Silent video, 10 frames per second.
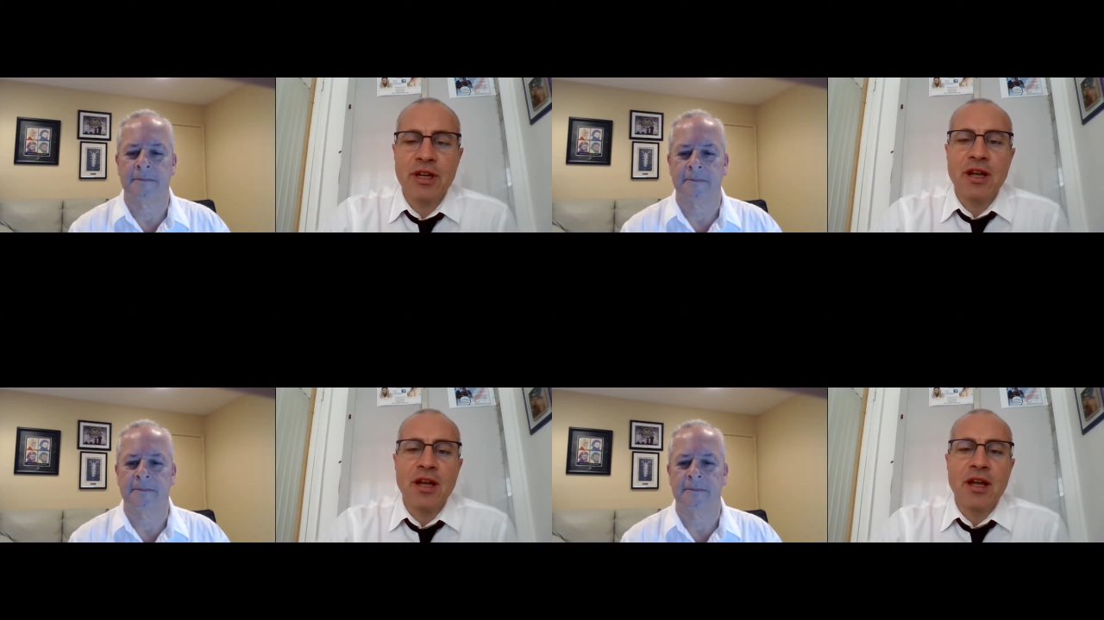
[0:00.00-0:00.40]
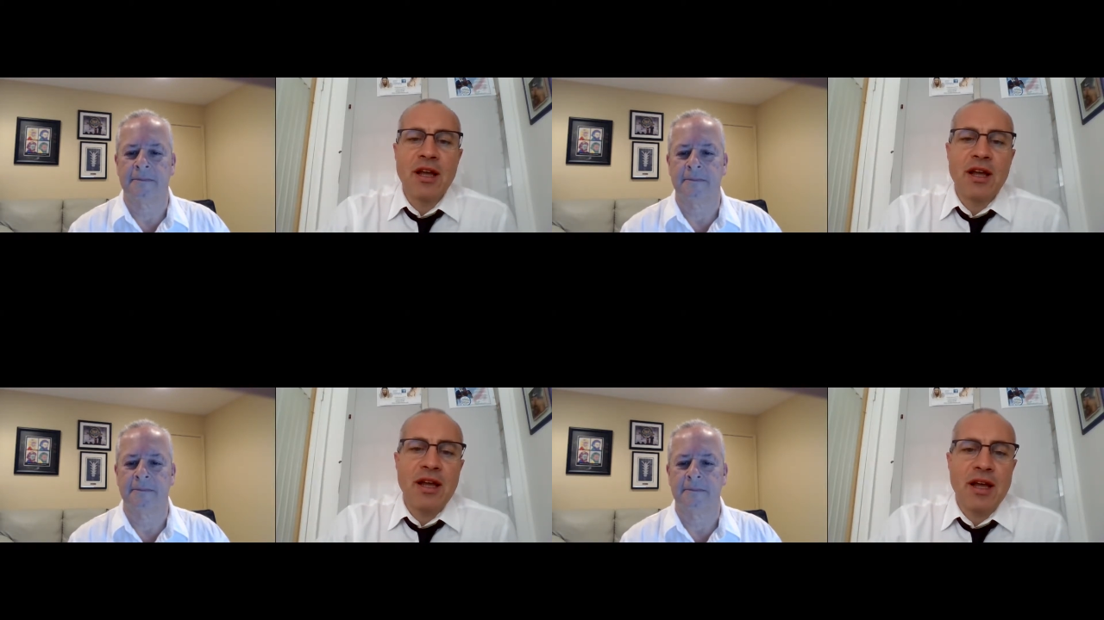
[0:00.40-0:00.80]

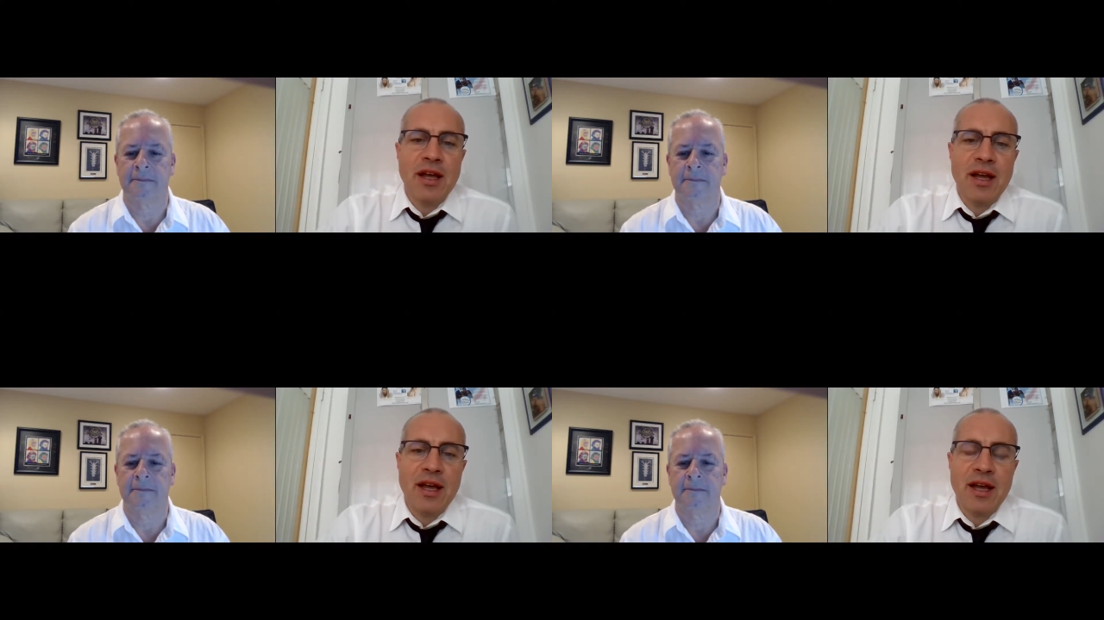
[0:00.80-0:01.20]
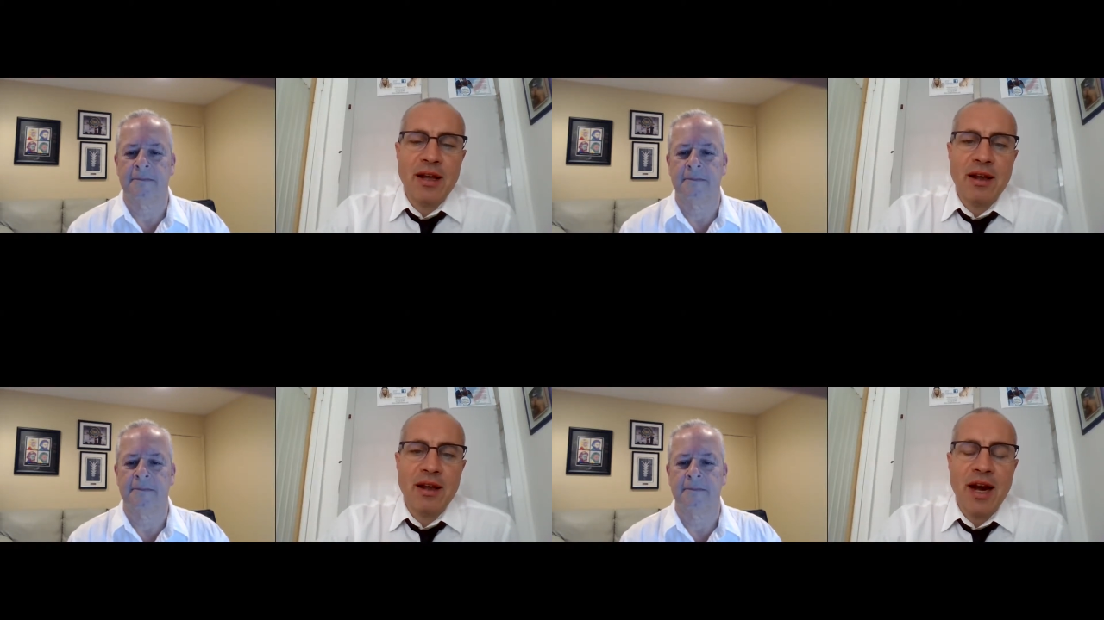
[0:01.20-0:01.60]

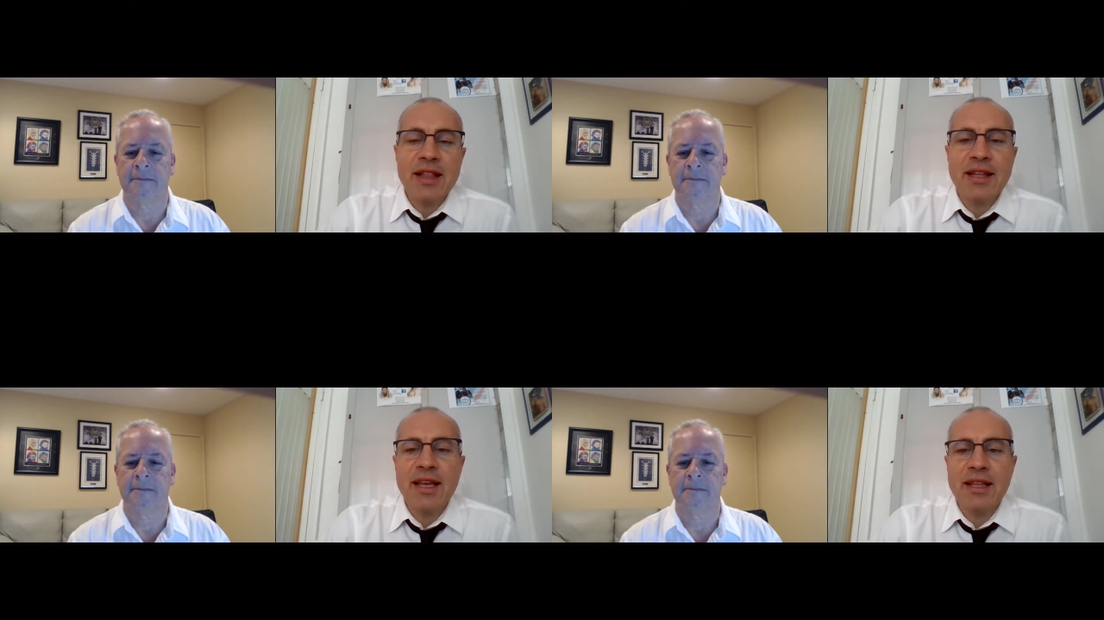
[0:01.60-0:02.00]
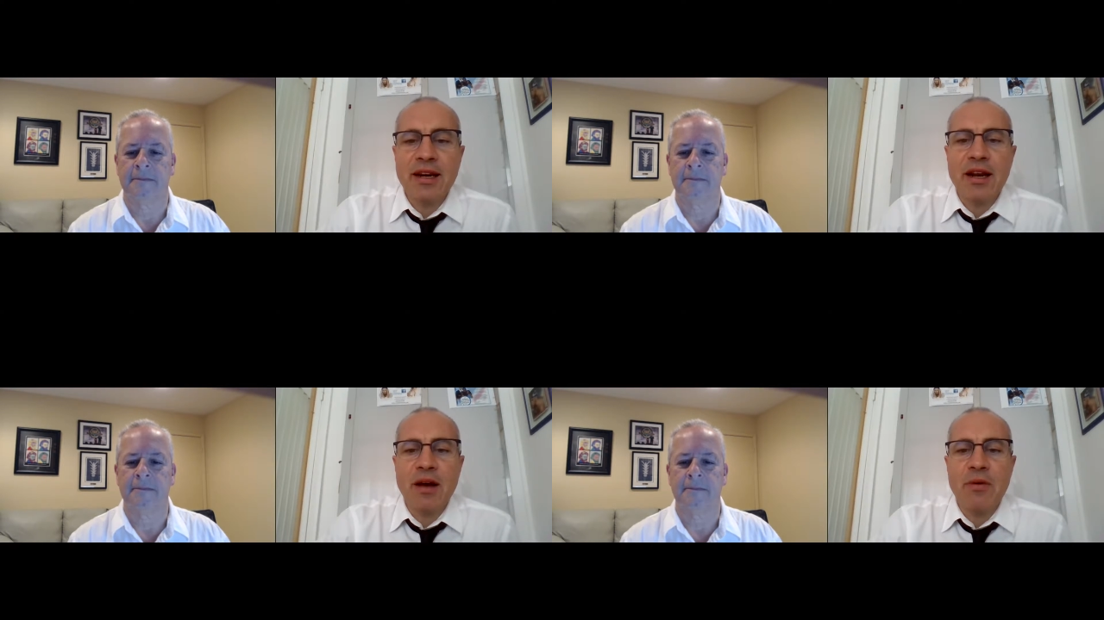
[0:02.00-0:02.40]
Speaker 1: uh, great
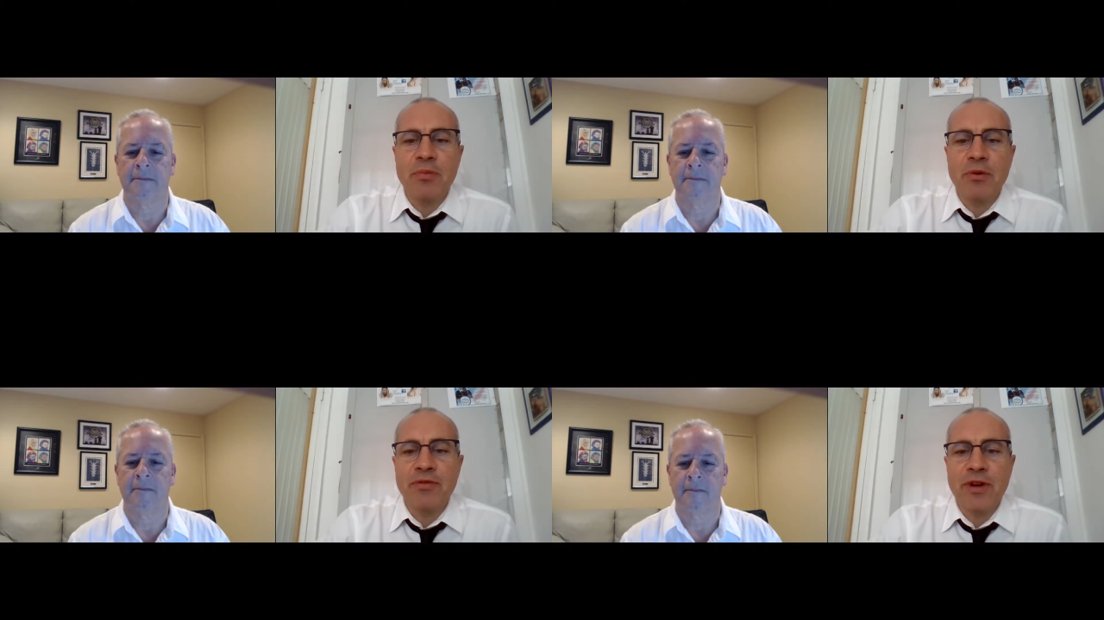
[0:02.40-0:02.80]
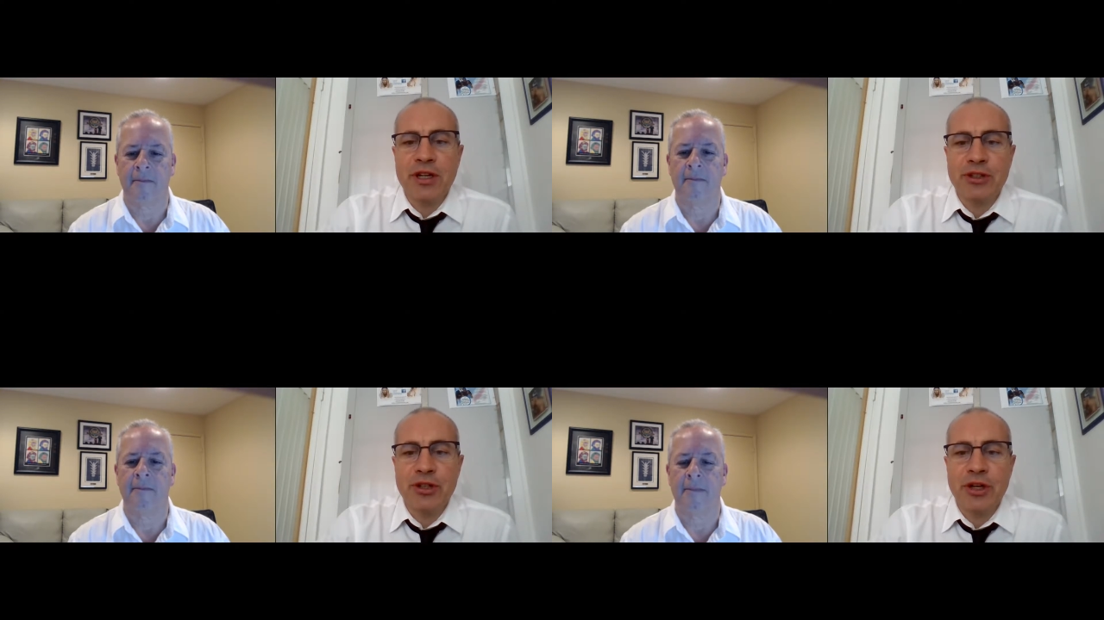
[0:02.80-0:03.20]
leader in our
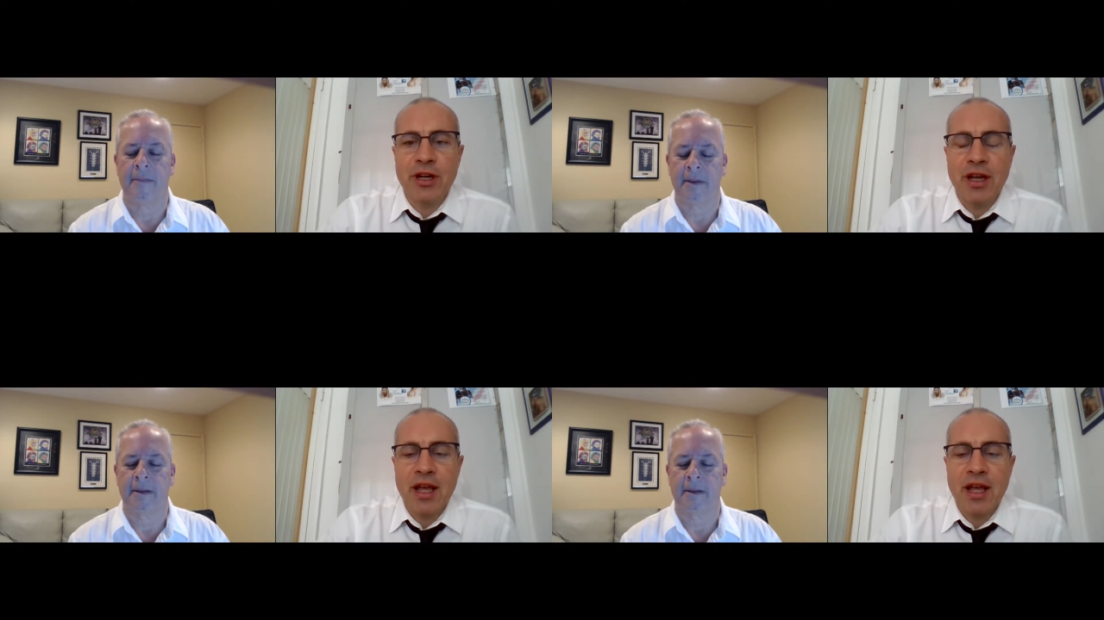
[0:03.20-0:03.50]
profession.